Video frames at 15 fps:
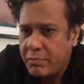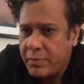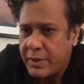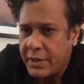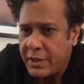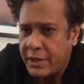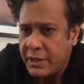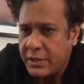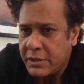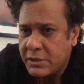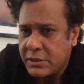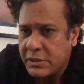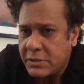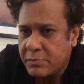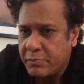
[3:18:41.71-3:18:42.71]

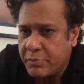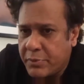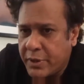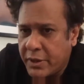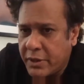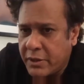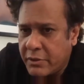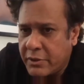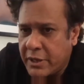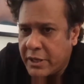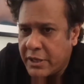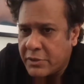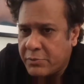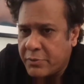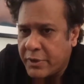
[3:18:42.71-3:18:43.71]
Please print,
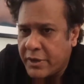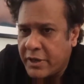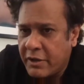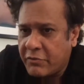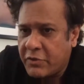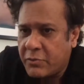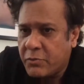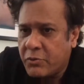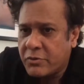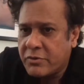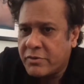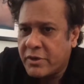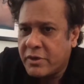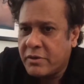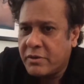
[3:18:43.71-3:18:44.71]
release print after post.
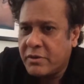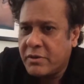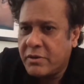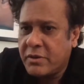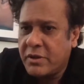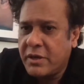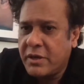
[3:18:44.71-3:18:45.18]
Yeah.